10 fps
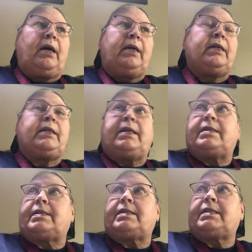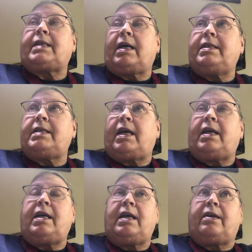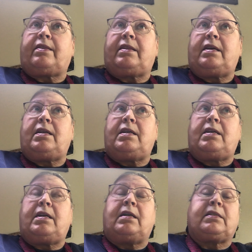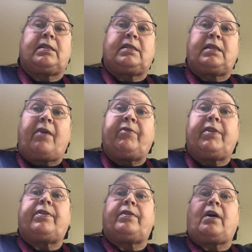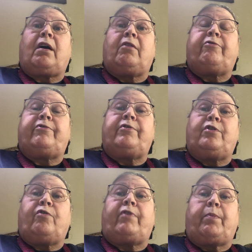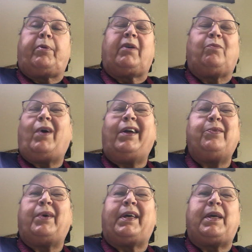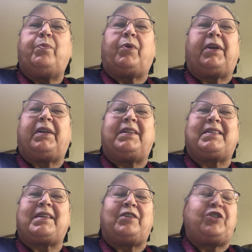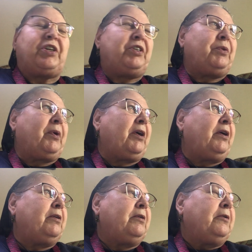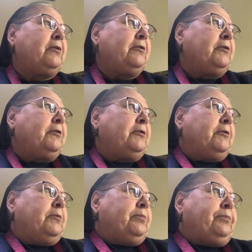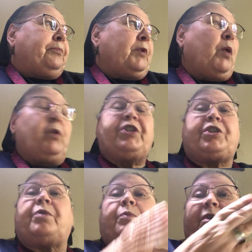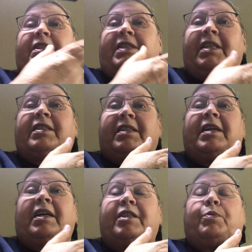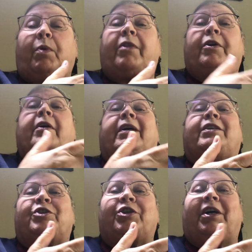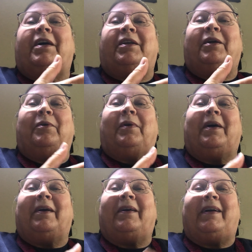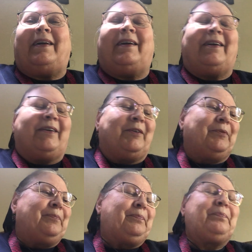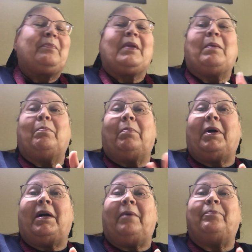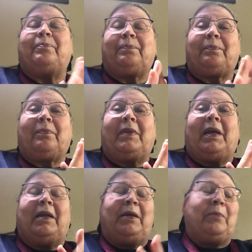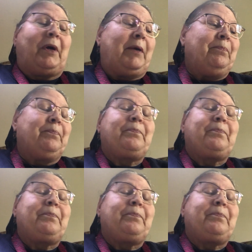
It is Sunday, the 7th of November. Why do I keep wanting to say January? I wish that it was this nice weather in January here. But anyway.